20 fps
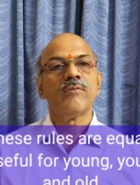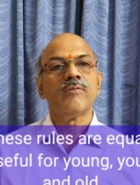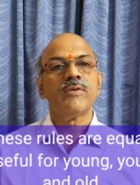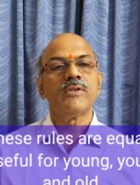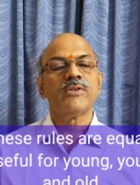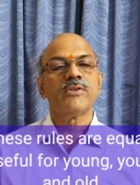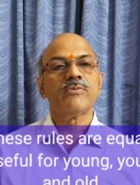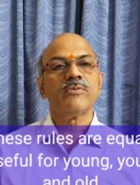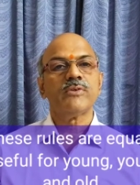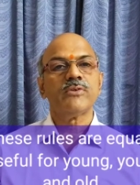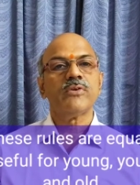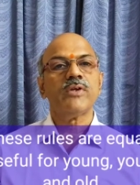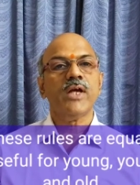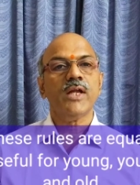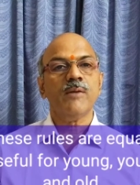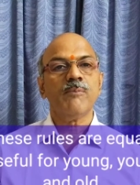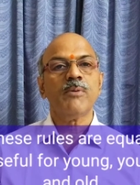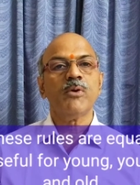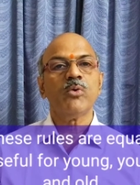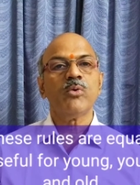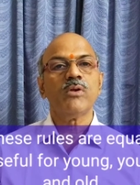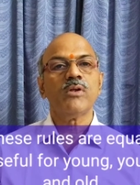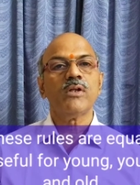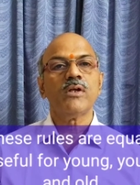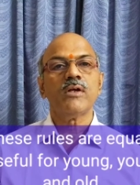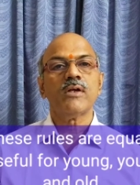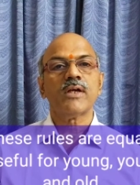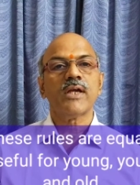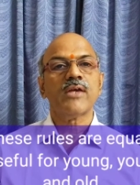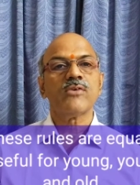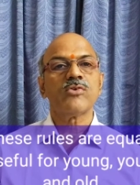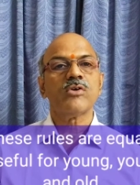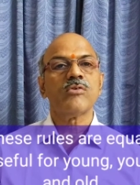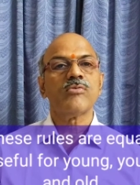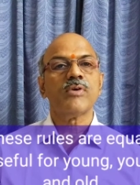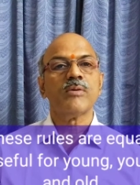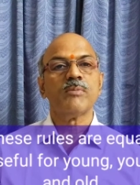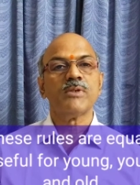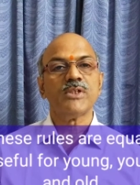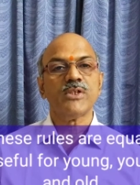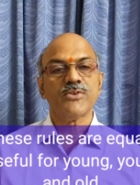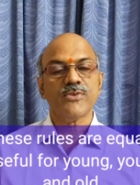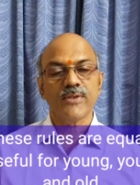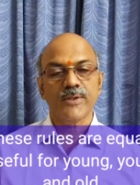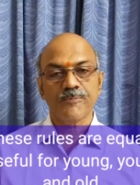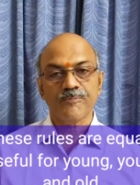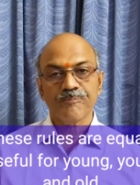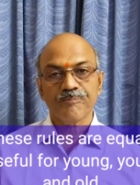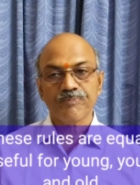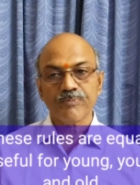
which will help you in the case of emergency.